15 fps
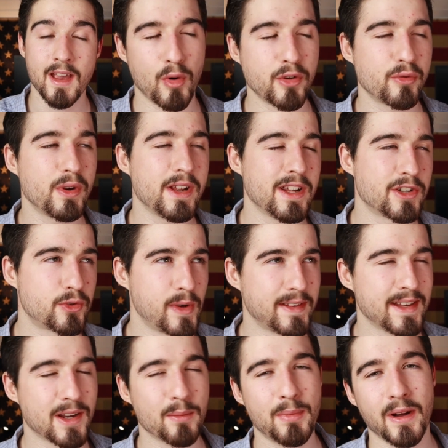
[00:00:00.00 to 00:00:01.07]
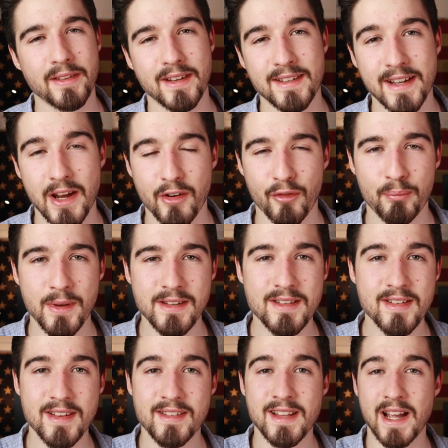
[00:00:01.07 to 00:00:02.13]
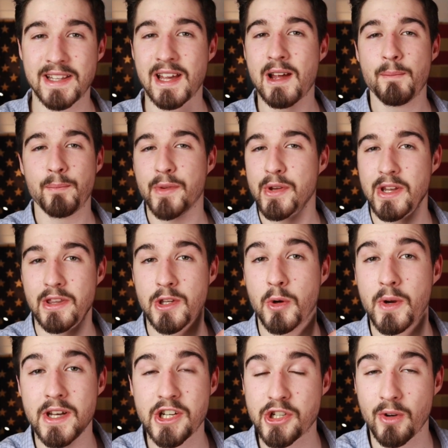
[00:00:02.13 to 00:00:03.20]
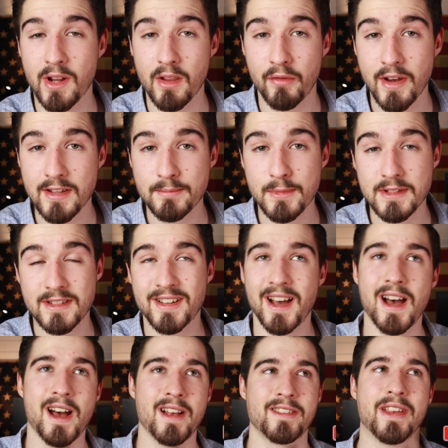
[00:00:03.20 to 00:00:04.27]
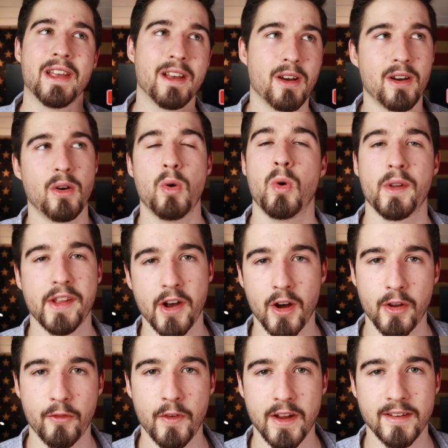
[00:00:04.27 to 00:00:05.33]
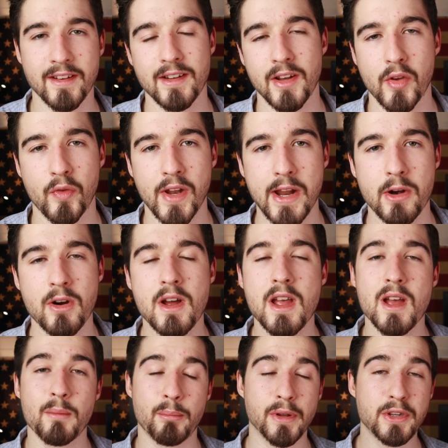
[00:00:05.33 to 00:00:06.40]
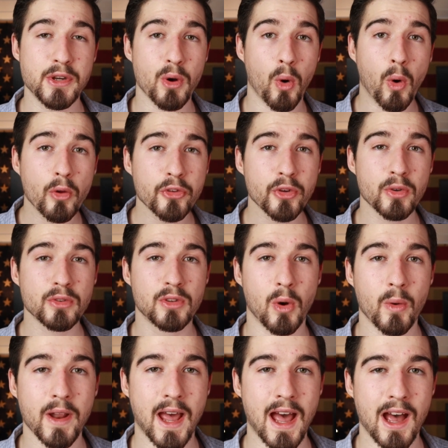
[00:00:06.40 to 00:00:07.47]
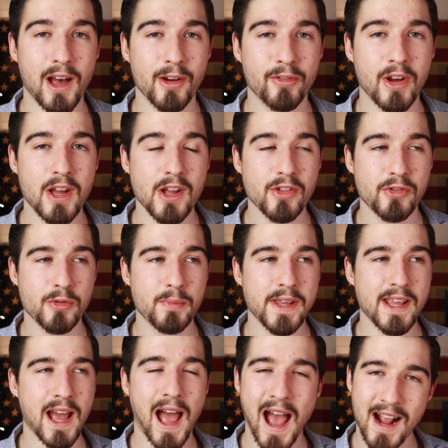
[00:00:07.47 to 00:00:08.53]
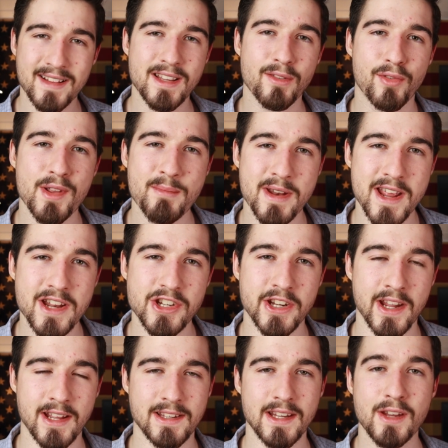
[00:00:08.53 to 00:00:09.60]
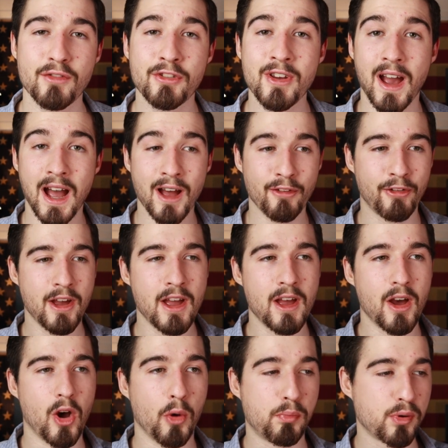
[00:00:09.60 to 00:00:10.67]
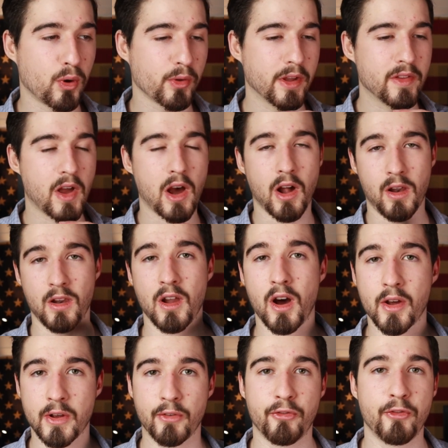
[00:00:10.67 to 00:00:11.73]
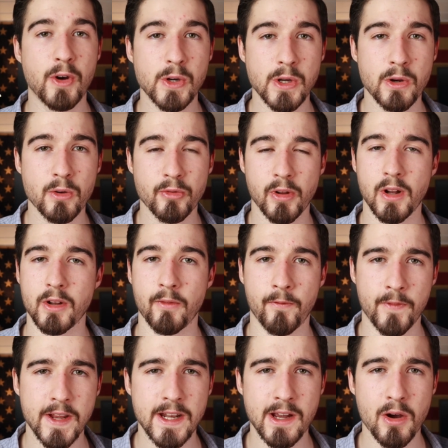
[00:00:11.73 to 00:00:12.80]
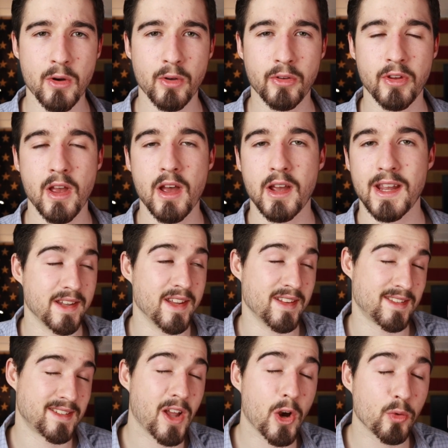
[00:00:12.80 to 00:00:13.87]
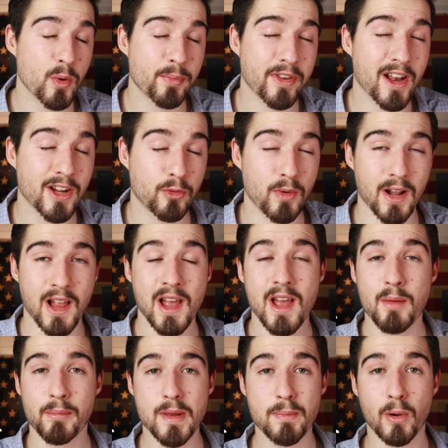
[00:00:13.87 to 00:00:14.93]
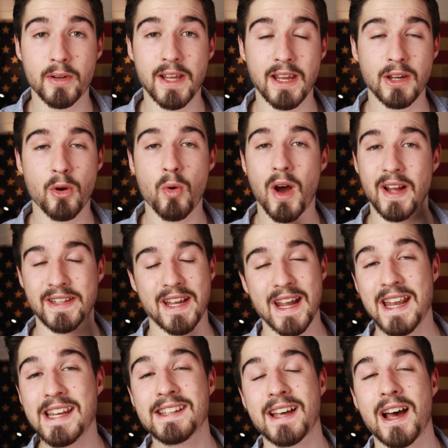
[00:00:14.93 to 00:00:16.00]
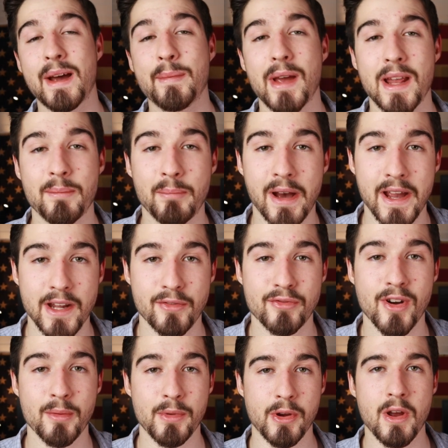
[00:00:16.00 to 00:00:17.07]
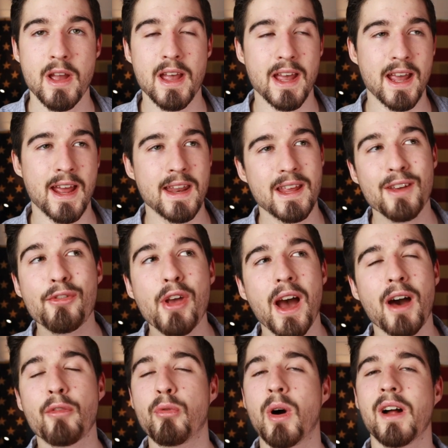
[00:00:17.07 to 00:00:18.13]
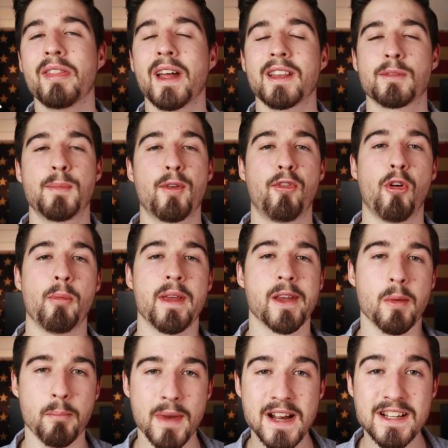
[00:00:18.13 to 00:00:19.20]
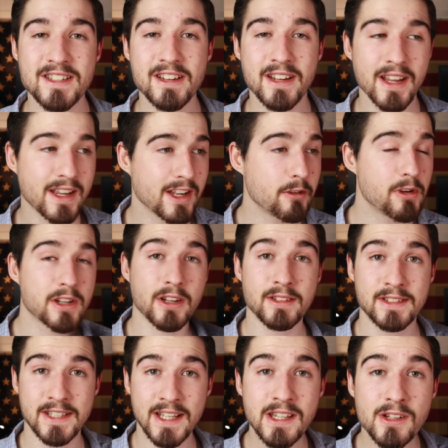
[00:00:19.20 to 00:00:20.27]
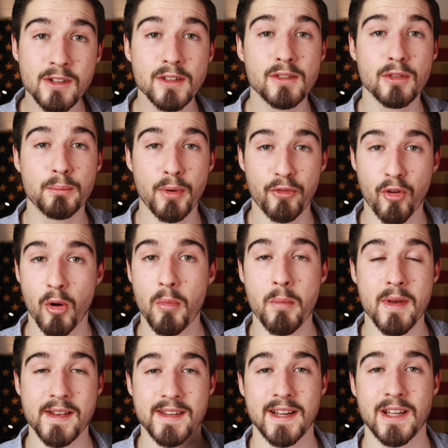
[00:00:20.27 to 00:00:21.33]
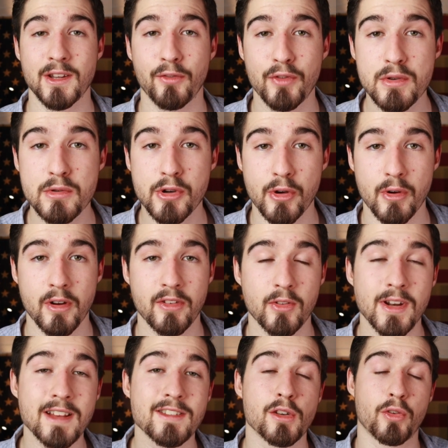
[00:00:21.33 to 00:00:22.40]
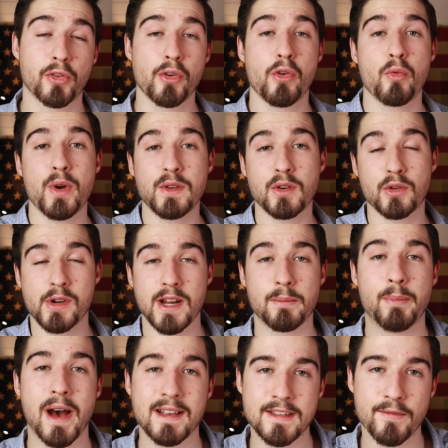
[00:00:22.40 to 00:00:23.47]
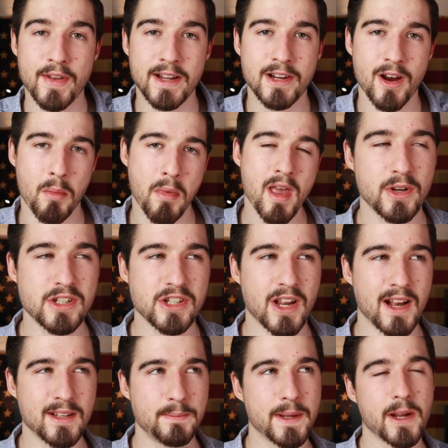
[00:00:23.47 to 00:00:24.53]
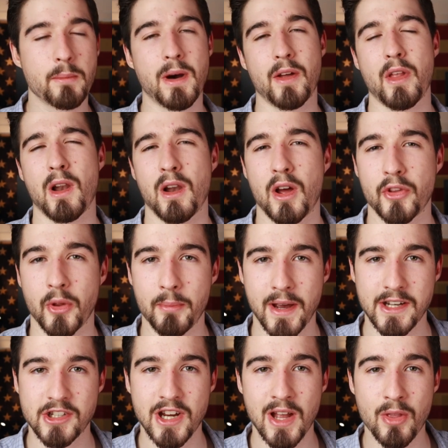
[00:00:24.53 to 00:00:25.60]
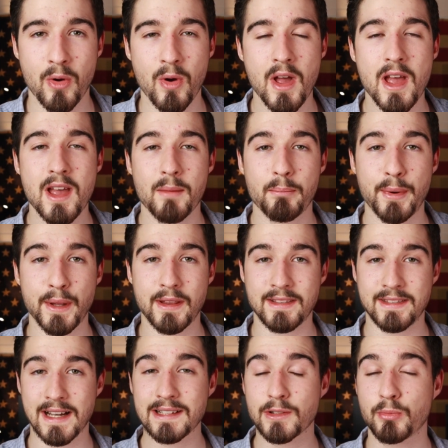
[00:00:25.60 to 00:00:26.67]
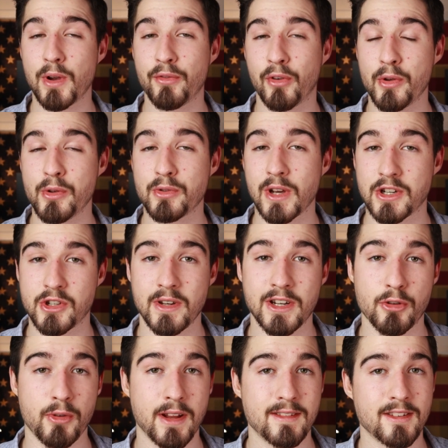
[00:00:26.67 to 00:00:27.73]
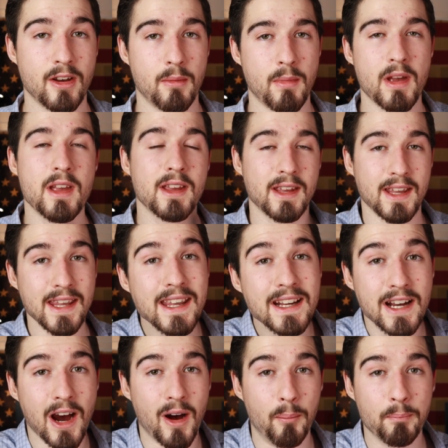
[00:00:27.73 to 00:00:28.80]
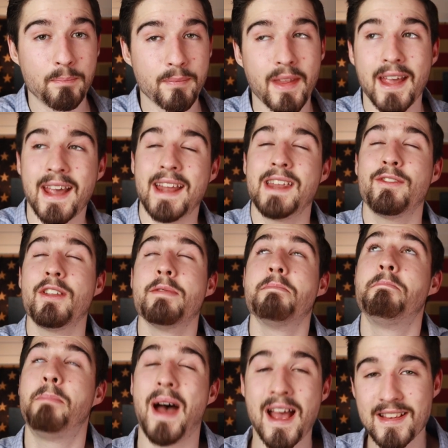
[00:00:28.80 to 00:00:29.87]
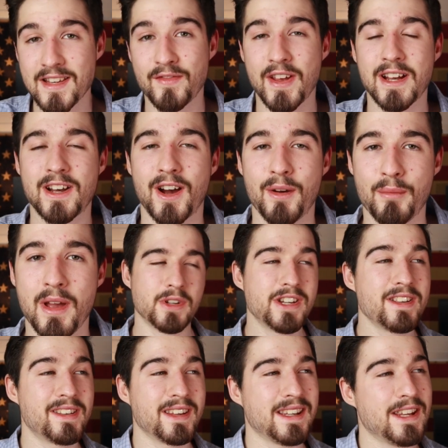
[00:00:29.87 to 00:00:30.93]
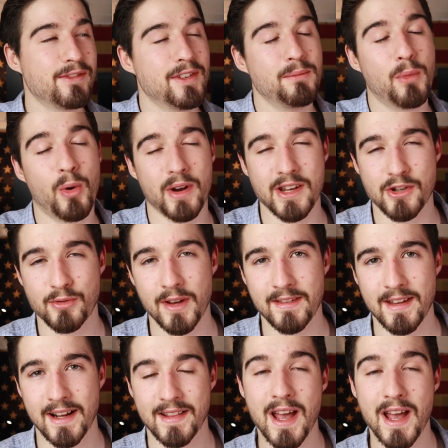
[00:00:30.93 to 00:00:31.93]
What's really interesting about this kind of business is that no initial investments, as all the other things in this video, but you also don't have to be actively managing it. If you have uploaded a lot of photos, a lot of videos in this stock website, well, people can go at any time and buy from you. And if you have one that's performing amazing, it will continue to perform amazing in the future. So that's also a way to create passive income, which I speak about a lot on my channel, but that's a way for you to actually create some income and even passive income, which is even more interesting.